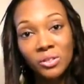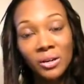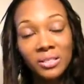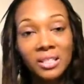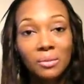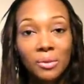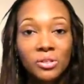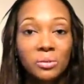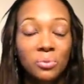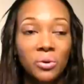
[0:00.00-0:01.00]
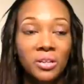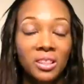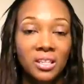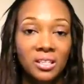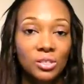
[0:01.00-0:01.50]
So I would say the most
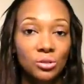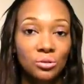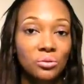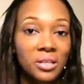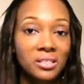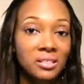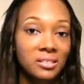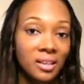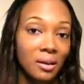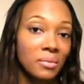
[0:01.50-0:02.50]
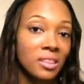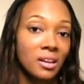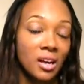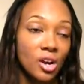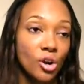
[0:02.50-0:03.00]
important thing to do is examine the
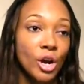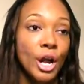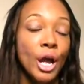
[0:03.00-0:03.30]
hair